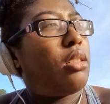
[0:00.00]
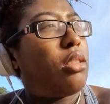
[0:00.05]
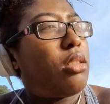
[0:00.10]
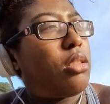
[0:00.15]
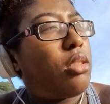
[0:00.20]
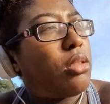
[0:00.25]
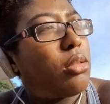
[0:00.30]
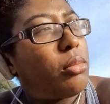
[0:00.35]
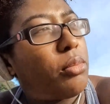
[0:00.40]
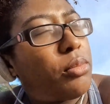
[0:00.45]

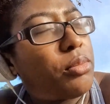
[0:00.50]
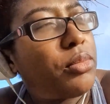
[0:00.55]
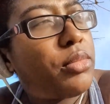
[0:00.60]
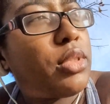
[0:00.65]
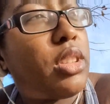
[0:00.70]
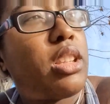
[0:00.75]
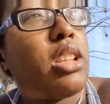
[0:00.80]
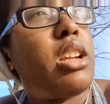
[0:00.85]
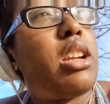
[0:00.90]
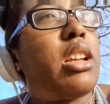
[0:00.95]
Um,
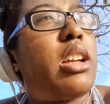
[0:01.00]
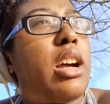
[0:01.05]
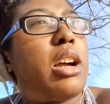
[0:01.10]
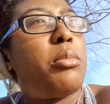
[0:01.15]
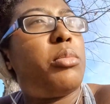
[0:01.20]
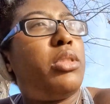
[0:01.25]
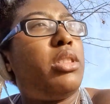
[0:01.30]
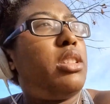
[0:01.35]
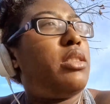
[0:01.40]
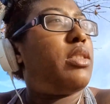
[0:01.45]
that I
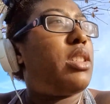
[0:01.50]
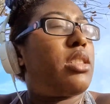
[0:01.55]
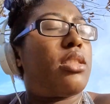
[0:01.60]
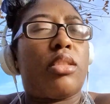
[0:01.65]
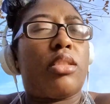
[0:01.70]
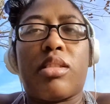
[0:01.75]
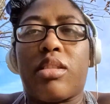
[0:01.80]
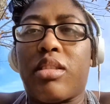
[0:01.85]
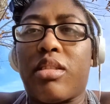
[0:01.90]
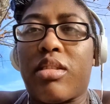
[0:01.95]
believe
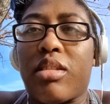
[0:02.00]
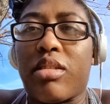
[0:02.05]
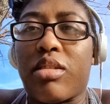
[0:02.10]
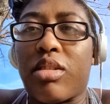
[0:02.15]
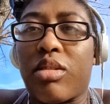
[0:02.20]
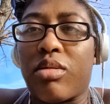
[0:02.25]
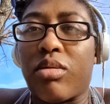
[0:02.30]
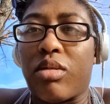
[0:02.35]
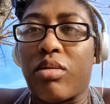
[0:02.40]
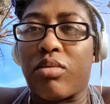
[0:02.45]
that's the
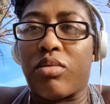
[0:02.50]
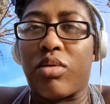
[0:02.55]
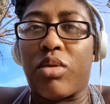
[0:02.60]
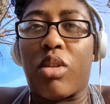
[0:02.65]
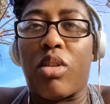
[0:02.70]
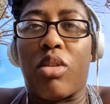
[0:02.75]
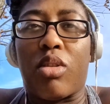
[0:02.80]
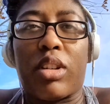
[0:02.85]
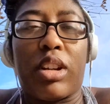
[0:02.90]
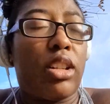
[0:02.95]
total
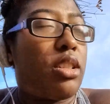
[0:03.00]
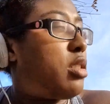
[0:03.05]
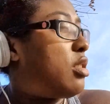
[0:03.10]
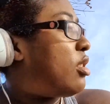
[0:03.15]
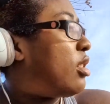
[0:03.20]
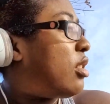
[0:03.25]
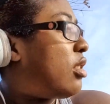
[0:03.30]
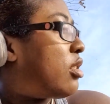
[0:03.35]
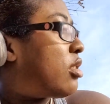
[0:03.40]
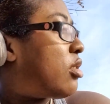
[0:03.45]
wrong
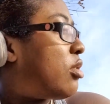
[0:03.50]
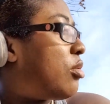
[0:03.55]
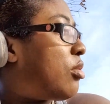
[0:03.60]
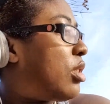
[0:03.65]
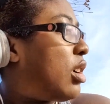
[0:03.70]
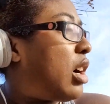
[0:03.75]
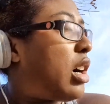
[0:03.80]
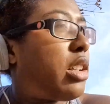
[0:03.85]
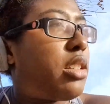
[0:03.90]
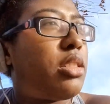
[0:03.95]
entity. This whole
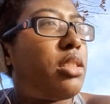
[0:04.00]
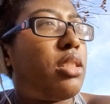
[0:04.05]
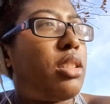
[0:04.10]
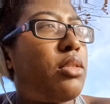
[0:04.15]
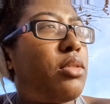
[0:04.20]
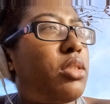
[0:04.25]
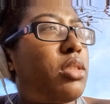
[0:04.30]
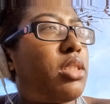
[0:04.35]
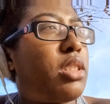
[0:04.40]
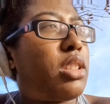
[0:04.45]
God and
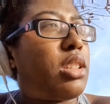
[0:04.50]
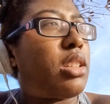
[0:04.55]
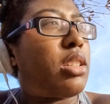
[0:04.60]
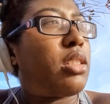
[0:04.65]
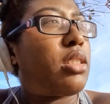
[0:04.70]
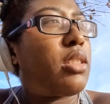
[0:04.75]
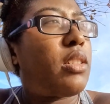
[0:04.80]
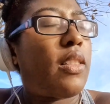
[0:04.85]
devil thing.